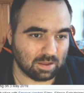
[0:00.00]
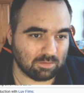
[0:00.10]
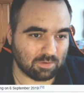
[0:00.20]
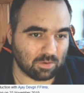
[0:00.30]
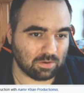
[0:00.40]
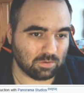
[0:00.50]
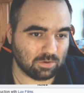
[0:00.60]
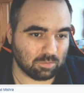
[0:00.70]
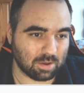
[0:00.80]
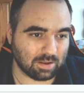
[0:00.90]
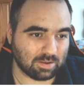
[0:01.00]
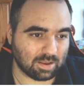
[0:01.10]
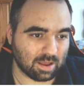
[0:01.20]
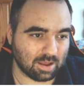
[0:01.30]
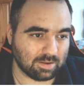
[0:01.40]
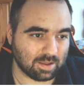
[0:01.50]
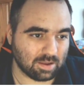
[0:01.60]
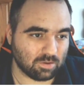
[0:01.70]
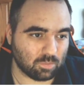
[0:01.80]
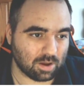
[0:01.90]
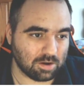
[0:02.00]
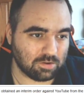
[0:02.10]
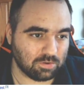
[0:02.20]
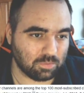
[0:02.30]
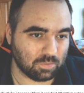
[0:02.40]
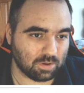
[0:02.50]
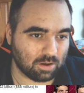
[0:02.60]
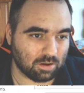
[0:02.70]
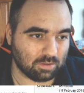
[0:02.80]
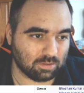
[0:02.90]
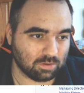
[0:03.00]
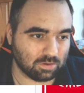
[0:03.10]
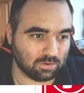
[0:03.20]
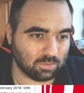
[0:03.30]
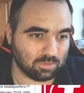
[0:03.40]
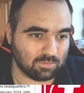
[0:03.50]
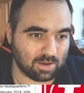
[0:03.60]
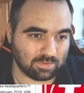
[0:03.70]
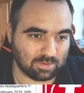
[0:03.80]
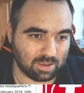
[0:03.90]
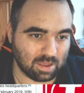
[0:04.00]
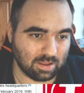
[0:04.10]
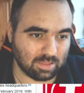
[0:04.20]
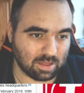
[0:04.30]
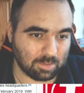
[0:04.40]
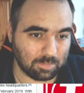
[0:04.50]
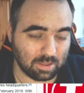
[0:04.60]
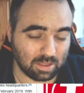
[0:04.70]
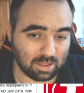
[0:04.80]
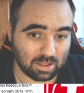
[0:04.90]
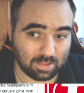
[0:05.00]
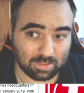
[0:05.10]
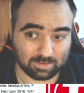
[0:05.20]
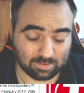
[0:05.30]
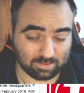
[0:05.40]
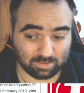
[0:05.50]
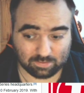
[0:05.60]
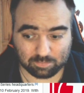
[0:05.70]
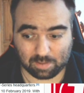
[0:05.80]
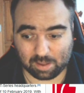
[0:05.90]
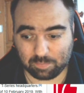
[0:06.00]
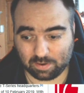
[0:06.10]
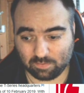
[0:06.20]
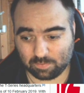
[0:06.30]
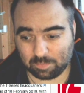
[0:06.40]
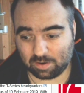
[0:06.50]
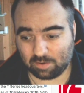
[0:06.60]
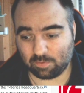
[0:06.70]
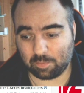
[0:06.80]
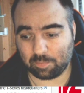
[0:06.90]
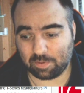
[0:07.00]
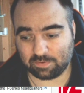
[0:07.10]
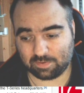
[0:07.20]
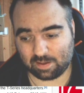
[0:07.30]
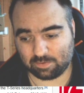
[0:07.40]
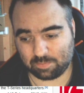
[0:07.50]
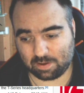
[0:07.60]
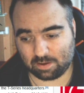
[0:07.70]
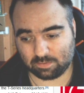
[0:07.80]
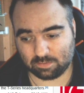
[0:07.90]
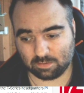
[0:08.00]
If I were YouTube, I tend to want to look into investigating them. This is at least my opinion from a business aspect,